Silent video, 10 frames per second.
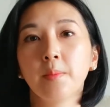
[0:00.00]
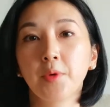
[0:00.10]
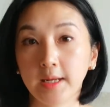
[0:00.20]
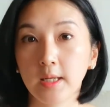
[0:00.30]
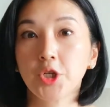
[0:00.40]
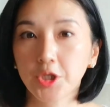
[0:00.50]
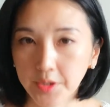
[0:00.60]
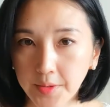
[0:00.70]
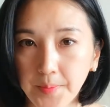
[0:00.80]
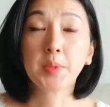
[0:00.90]

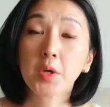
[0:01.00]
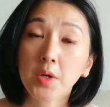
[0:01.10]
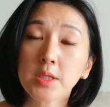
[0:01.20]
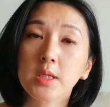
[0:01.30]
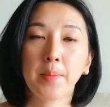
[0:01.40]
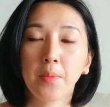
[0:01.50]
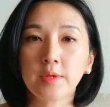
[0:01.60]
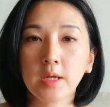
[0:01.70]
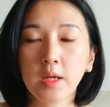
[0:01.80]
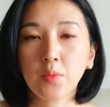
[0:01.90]
practitioner, because we are
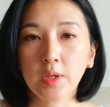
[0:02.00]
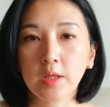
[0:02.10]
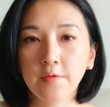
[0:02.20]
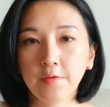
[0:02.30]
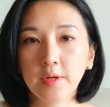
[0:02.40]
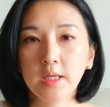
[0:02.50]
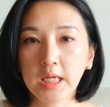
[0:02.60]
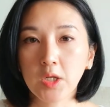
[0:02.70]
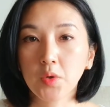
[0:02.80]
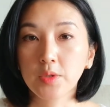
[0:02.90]
dealing with different
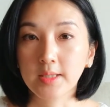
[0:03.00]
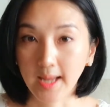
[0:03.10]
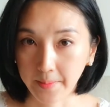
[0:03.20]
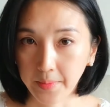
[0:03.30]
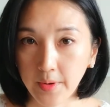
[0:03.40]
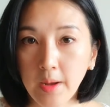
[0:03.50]
needle depth.